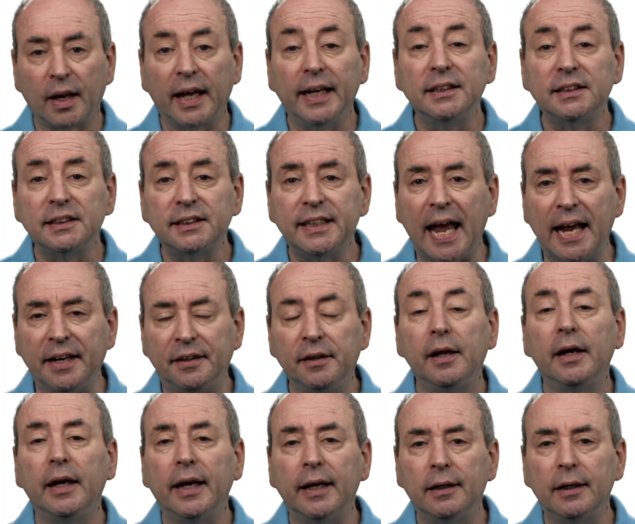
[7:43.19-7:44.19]
Instead,
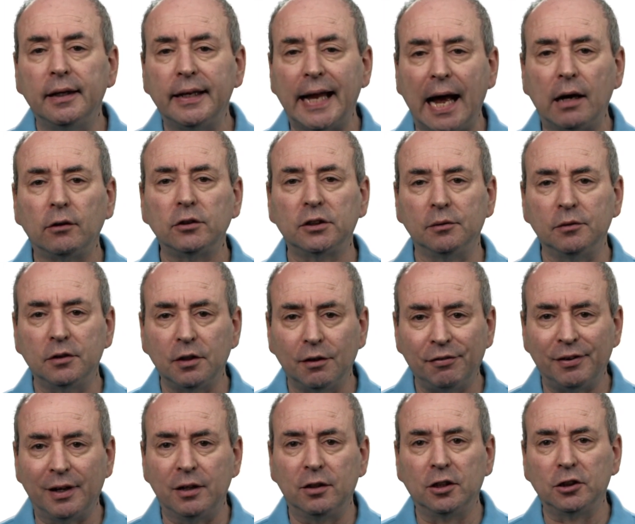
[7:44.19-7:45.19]
it allows them to
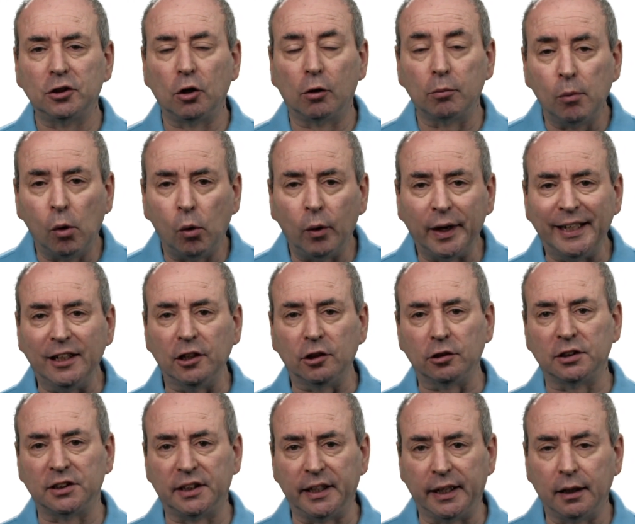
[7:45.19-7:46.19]
focus on more
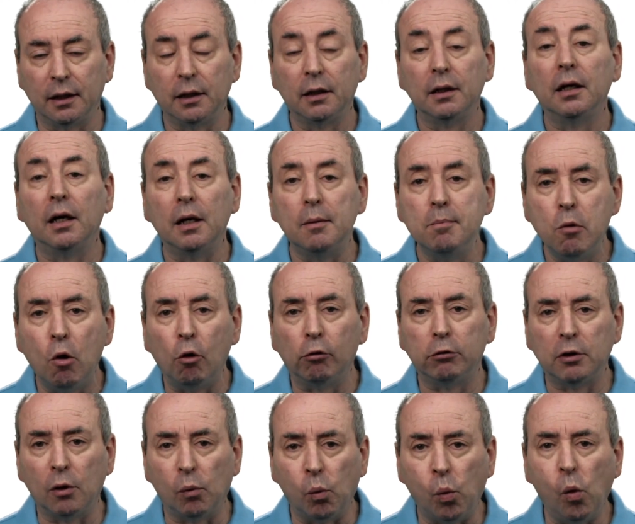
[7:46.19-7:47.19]
interesting and more
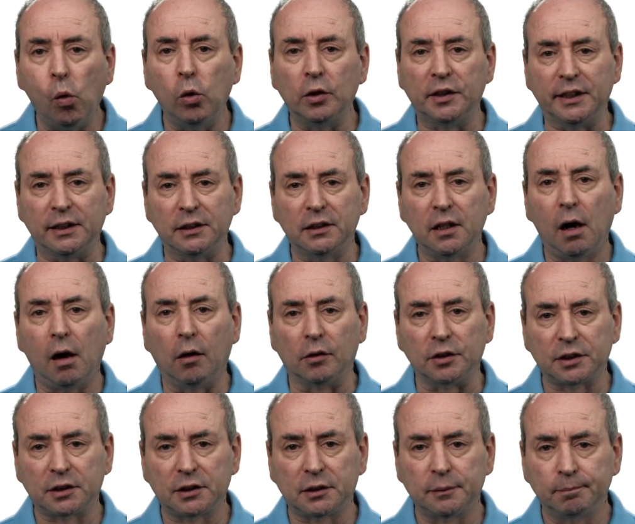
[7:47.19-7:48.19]
rewarding
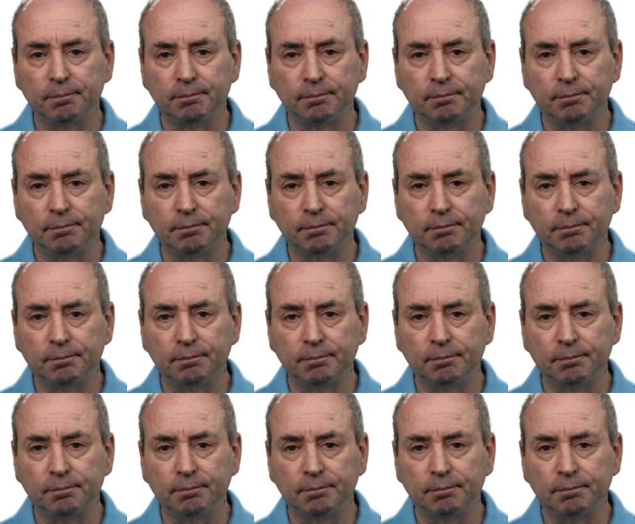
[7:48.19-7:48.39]
tasks.